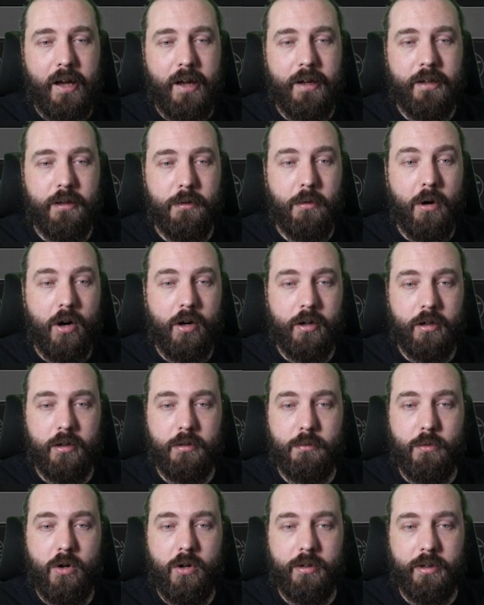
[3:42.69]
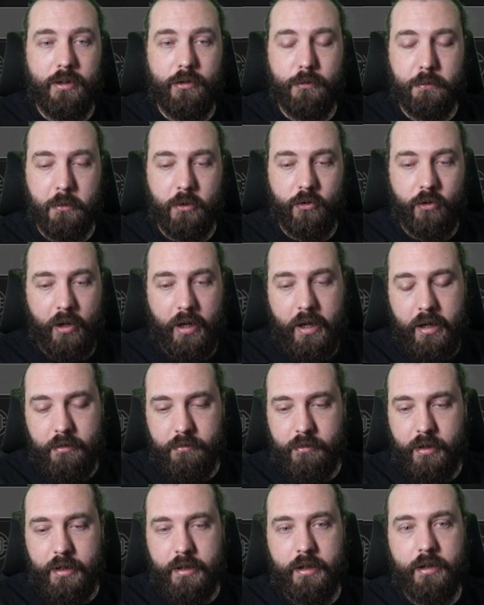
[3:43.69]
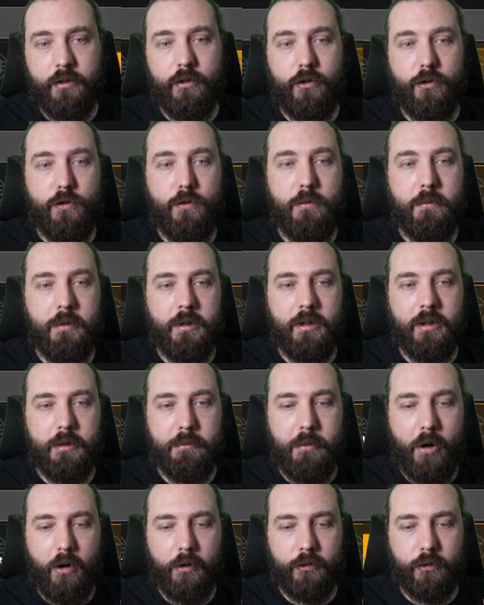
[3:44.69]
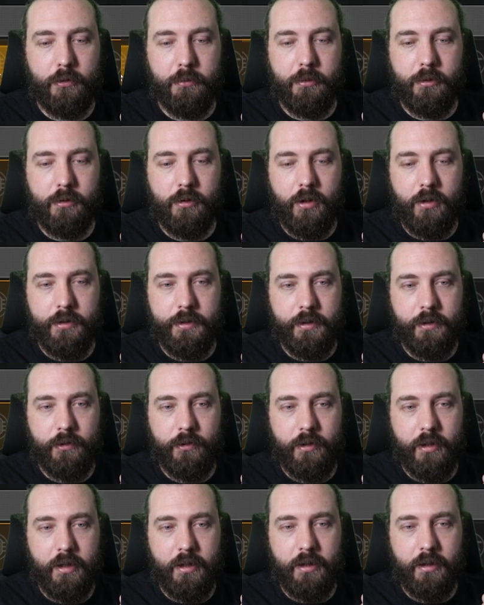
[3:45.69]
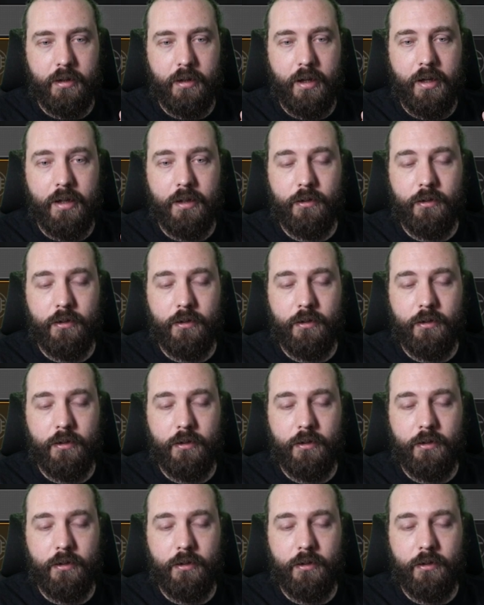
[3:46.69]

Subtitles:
You are going to want as much hit rate as humanly possible on this thing,